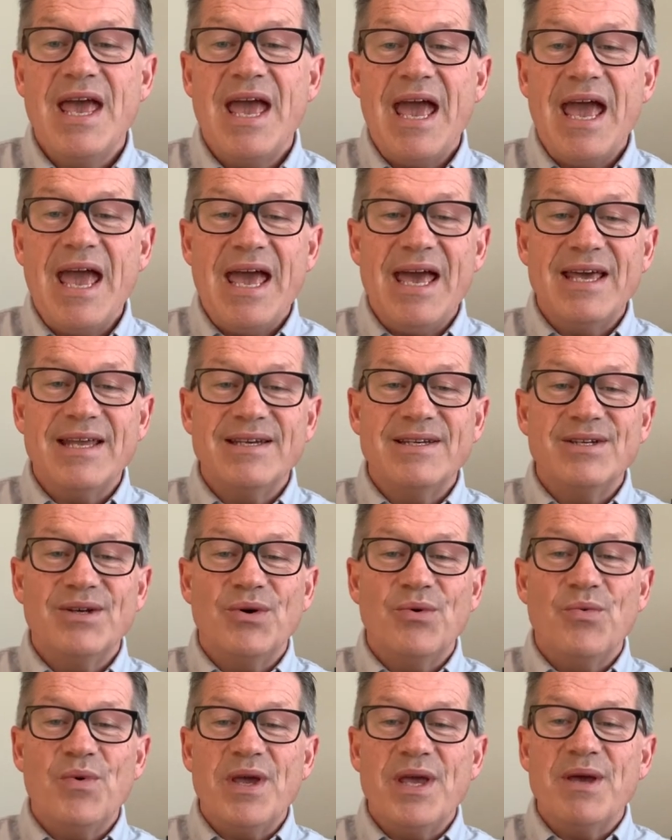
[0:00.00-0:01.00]
and
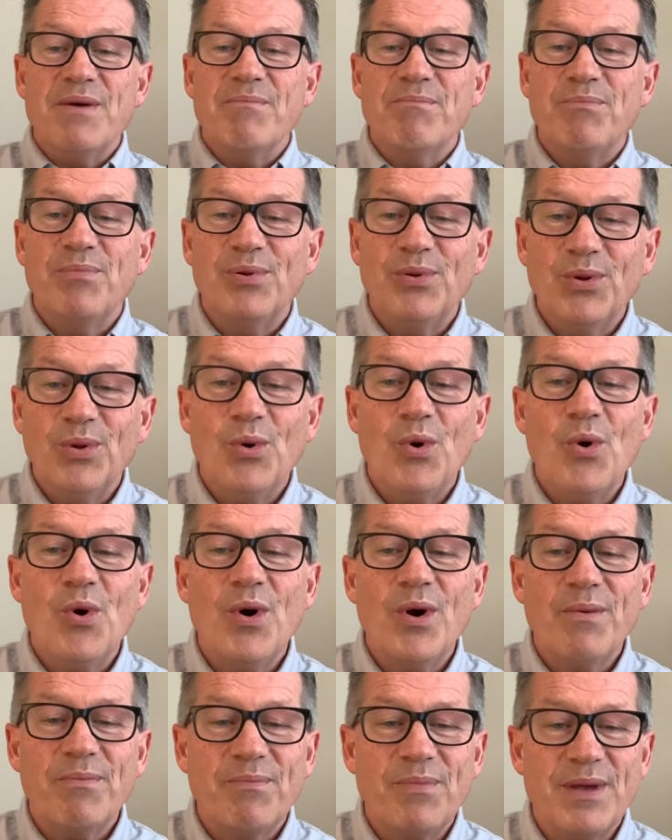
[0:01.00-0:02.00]
we
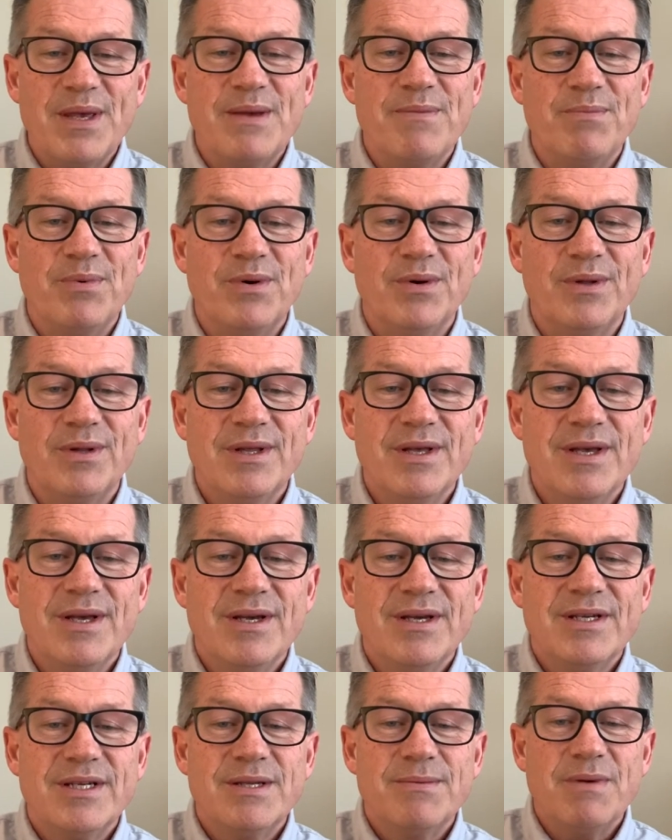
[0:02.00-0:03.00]
implore people
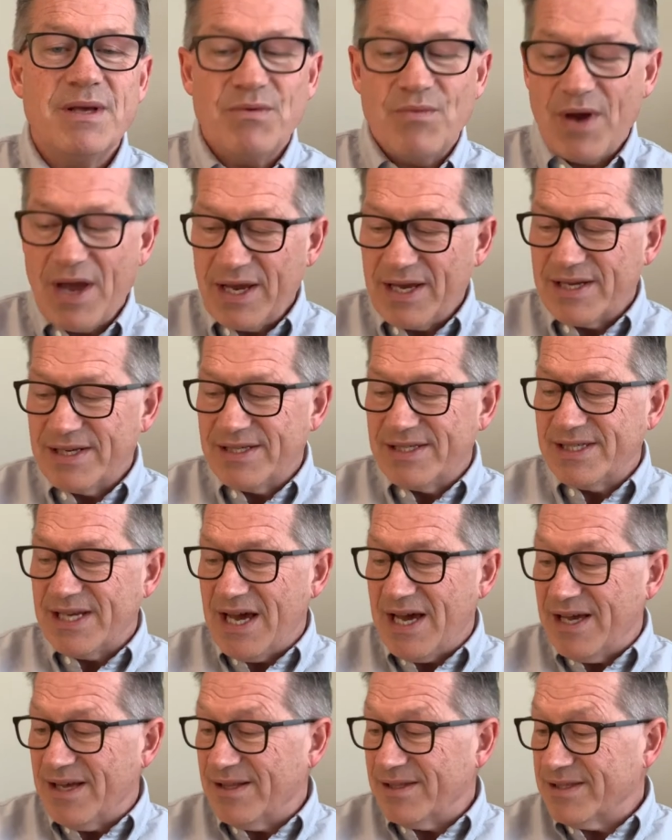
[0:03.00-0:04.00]
to be
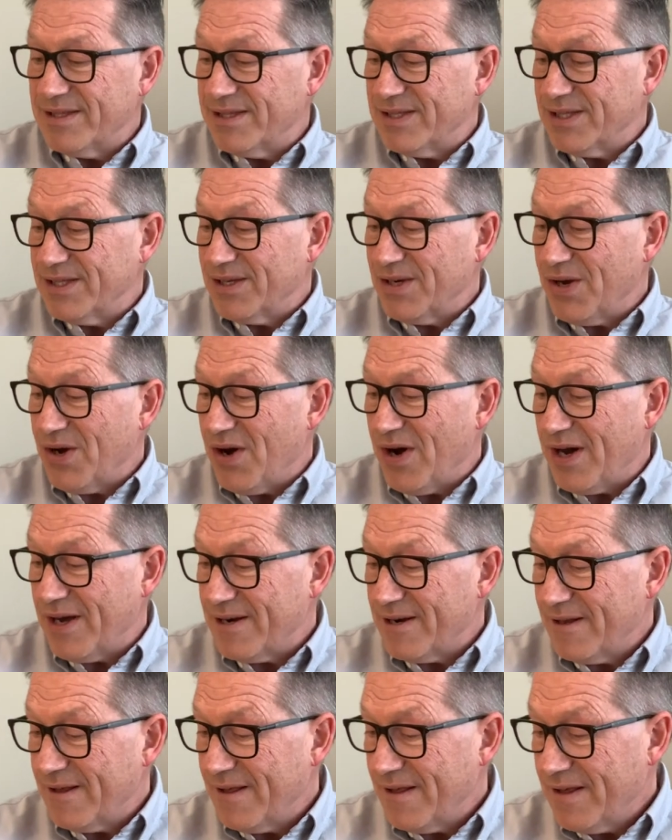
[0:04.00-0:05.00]
reconciled to
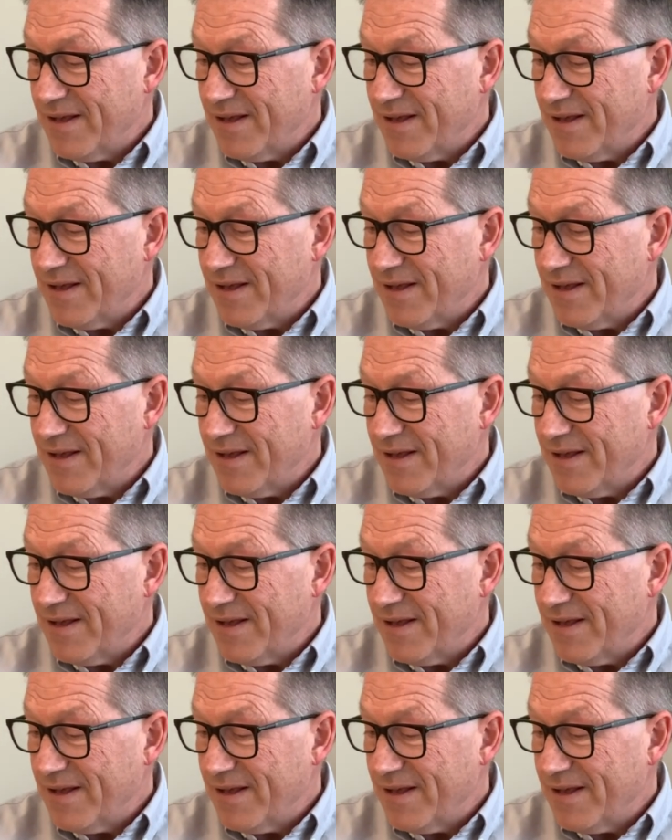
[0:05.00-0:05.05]
God.